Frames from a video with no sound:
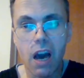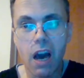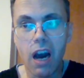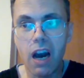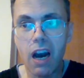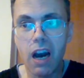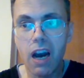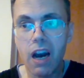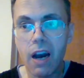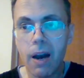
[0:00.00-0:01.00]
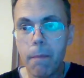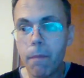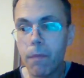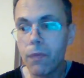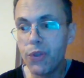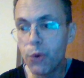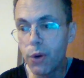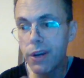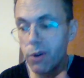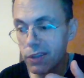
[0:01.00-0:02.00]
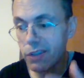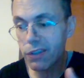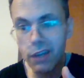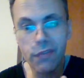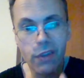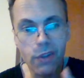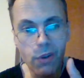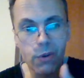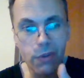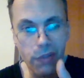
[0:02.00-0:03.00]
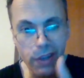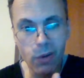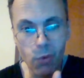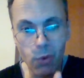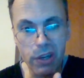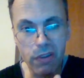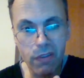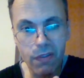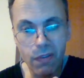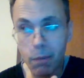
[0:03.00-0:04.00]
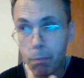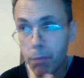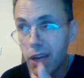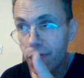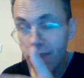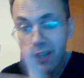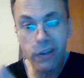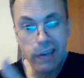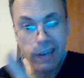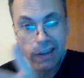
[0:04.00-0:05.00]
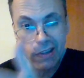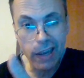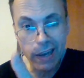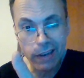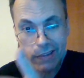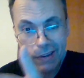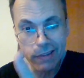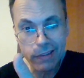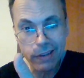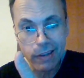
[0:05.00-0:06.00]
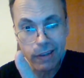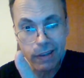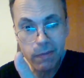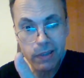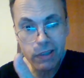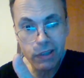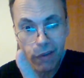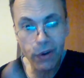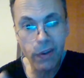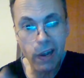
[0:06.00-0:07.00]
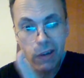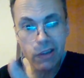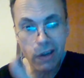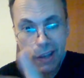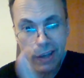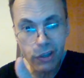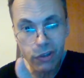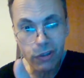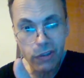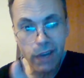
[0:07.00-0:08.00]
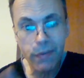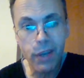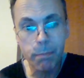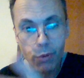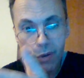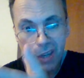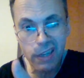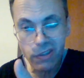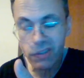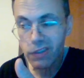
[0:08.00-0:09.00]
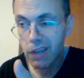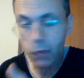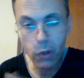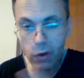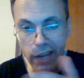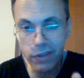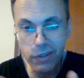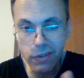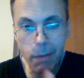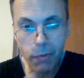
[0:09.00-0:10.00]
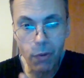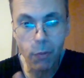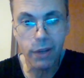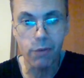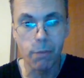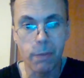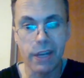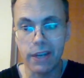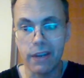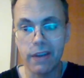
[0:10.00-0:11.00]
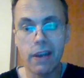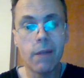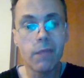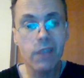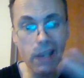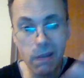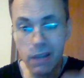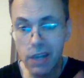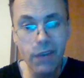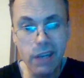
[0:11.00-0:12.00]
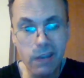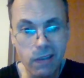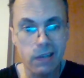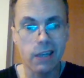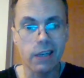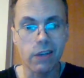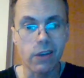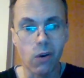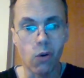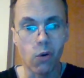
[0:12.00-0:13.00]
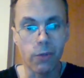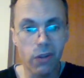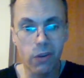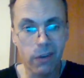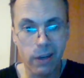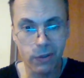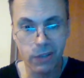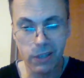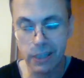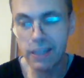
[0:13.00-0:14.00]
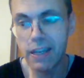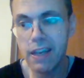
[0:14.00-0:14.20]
um, doing all the stuff that you deal with, uh, being physically attacked, literally suffering altercations, having a police on every step of the way you make, e- even inside of the home, not only outside,